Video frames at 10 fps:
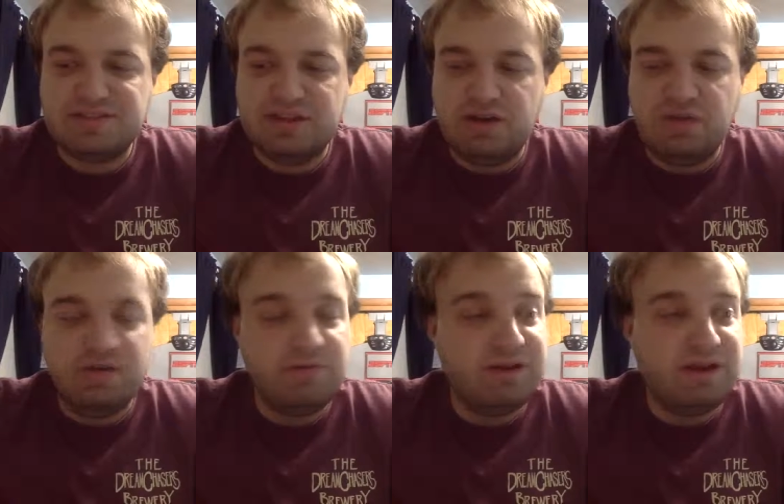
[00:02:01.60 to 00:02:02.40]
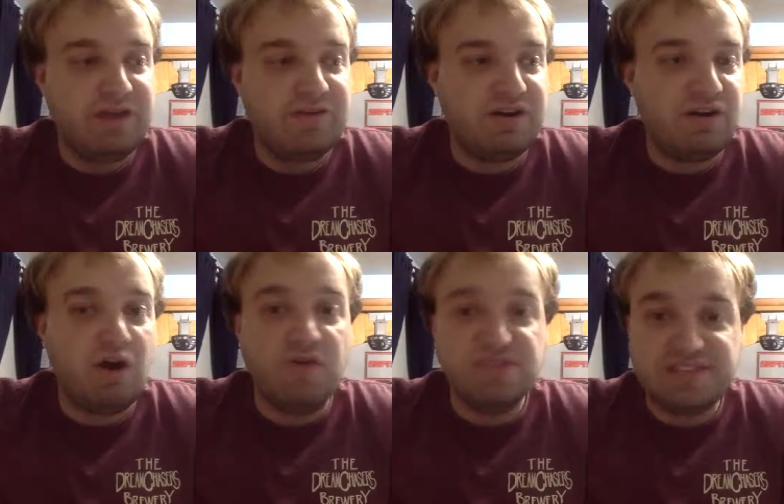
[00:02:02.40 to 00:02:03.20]
you know, whenever they're
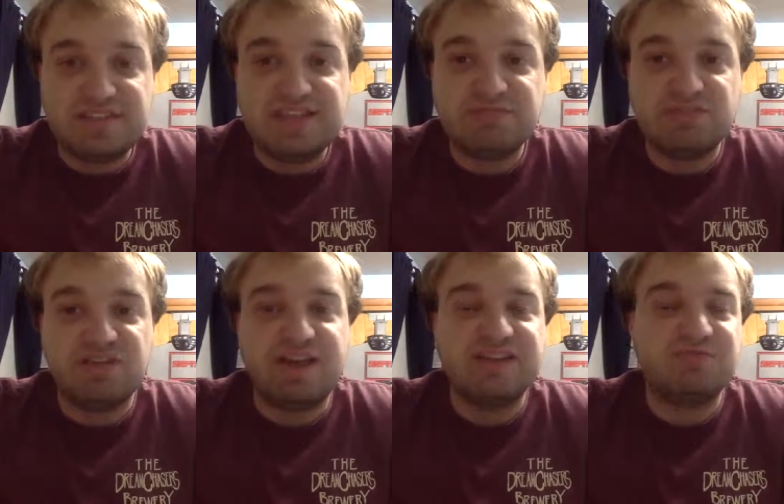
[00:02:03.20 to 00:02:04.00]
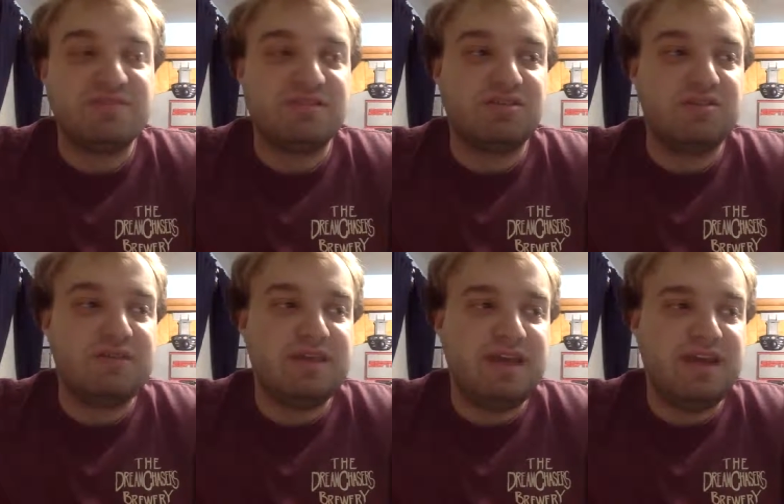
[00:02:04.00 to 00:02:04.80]
overseas, which the last one they're going to
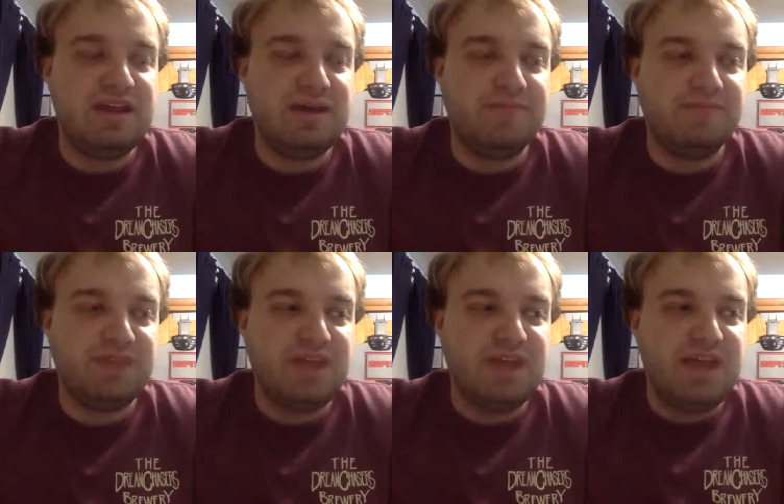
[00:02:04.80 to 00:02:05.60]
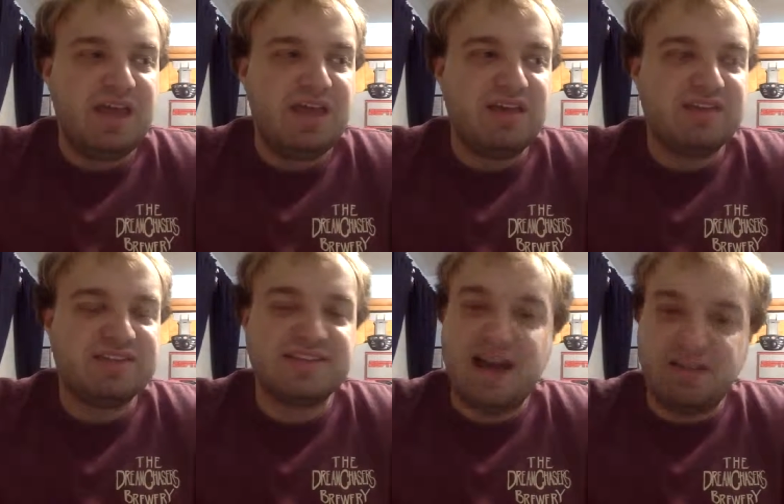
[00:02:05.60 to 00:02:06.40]
be in, in, um, in
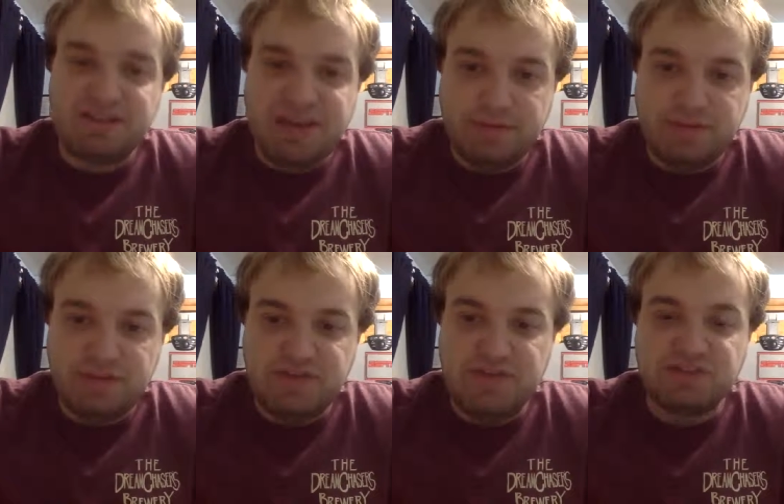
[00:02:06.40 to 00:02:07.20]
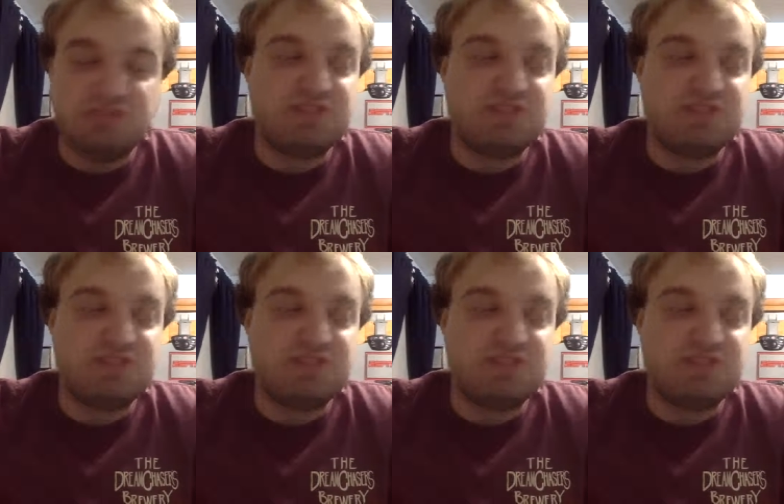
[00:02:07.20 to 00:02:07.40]
Scotland, I believe also.